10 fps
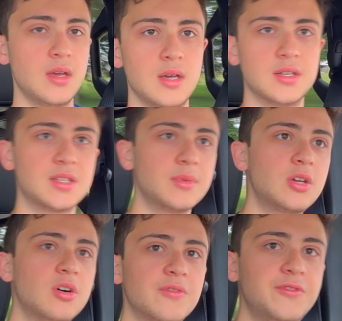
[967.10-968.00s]
something
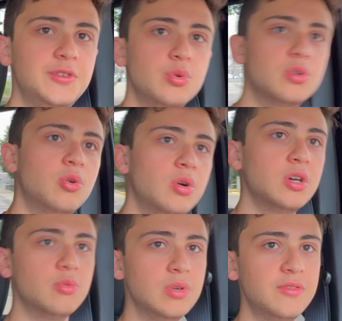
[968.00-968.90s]
called fuel and
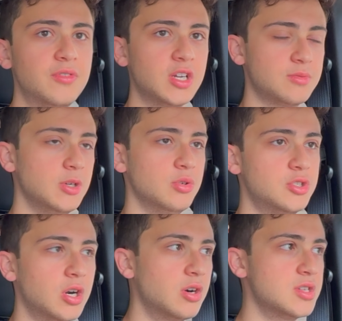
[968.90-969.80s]
oil refresh mode
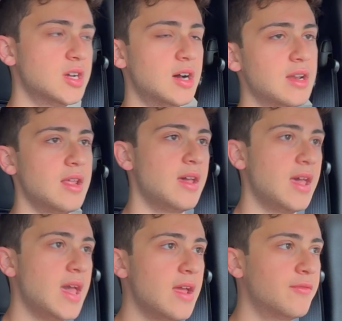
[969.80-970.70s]
turns on
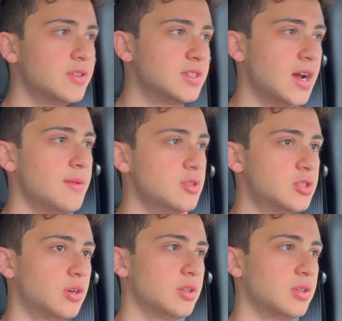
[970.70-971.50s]
every time you start the